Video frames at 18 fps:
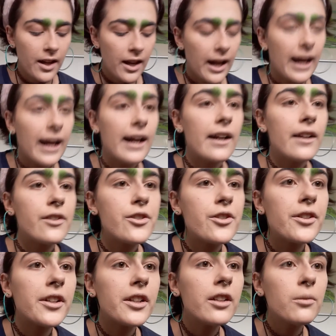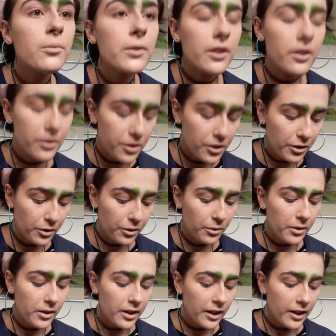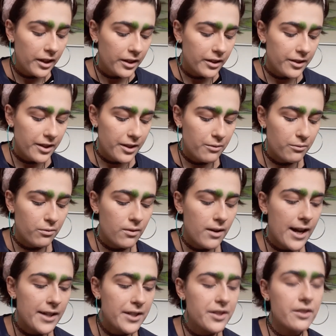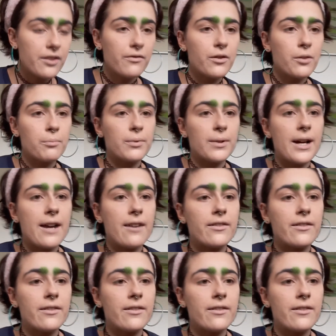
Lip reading: and you're gonna want to do the rest of the brow.